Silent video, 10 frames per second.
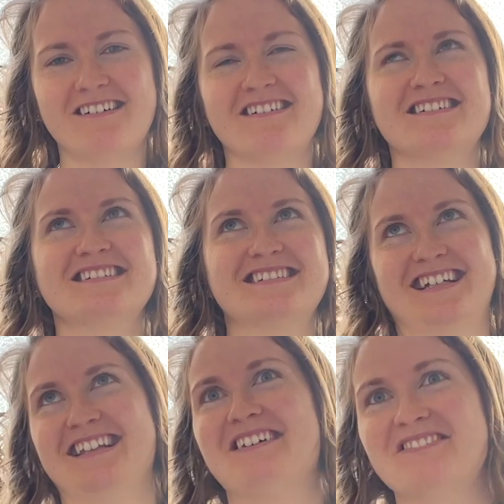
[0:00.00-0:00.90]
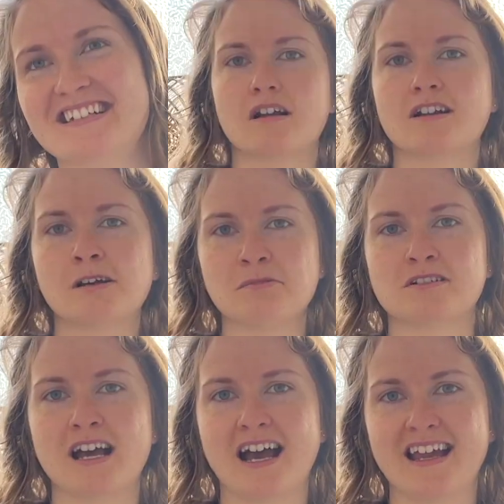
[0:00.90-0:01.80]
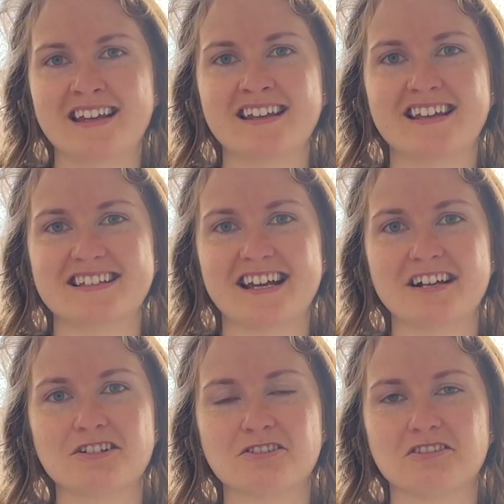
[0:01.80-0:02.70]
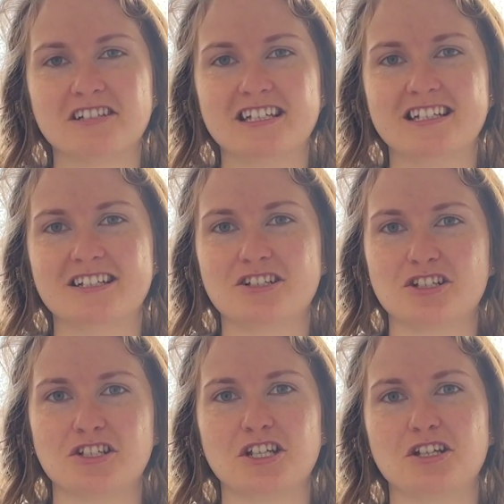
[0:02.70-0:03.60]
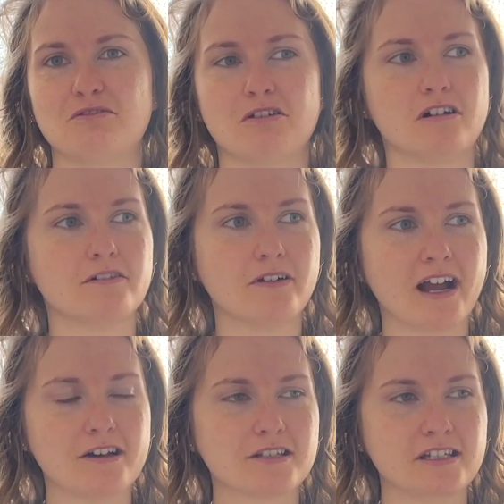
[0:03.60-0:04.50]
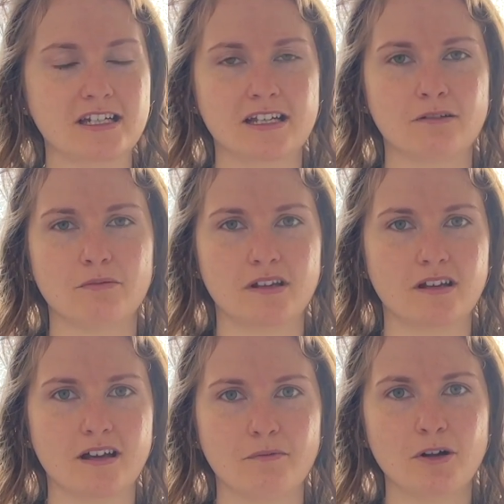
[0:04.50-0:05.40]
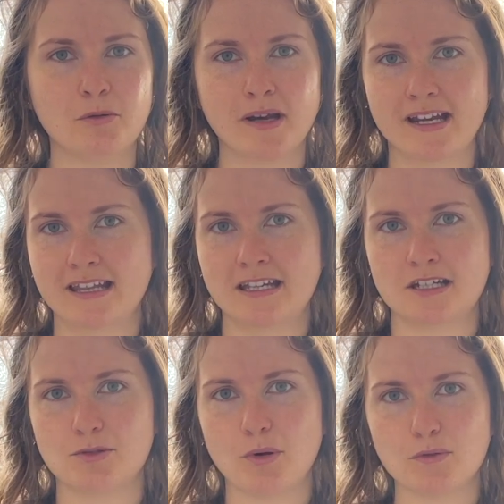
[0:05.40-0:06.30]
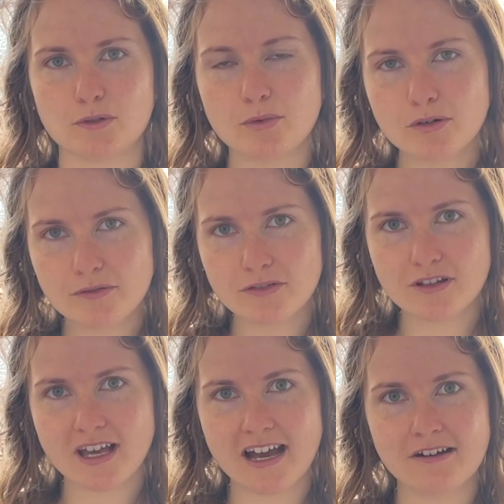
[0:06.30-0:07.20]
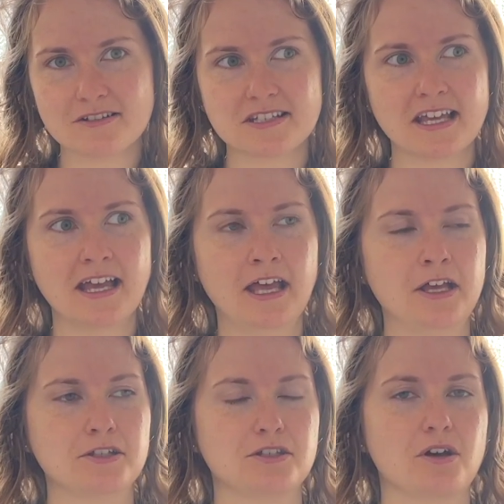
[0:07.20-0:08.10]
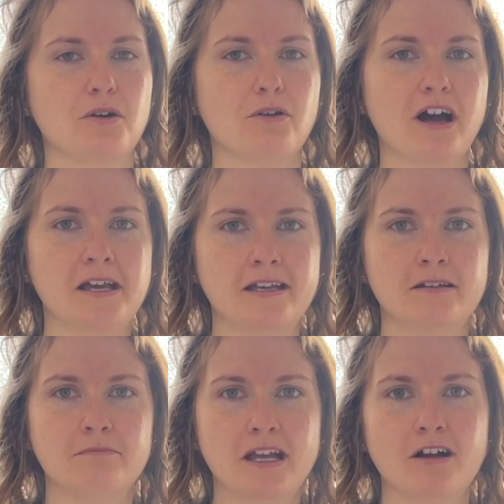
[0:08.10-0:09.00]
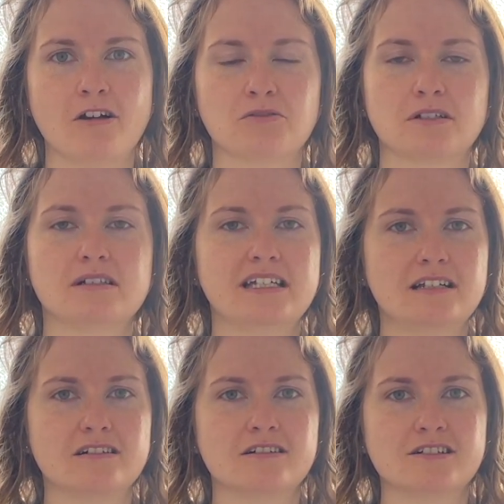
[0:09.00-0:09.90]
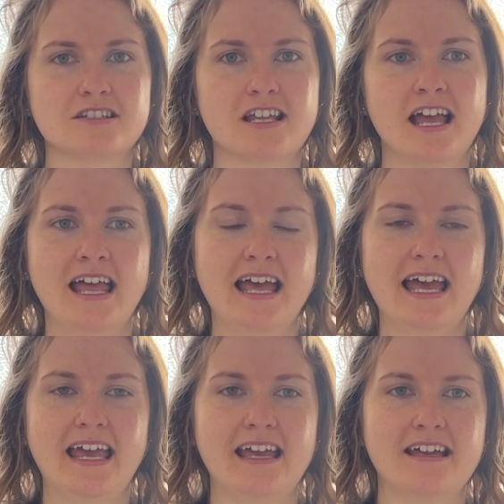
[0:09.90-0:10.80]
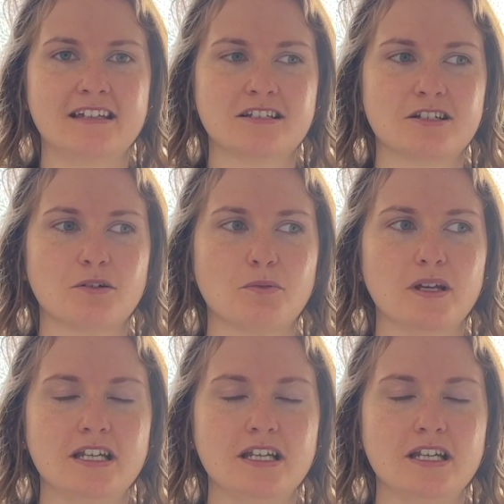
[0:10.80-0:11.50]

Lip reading: art. I love it. Number 9 is actually just to do with all of our house cleaning. We don't buy anything disposable for the house. So I make our own cleaners and we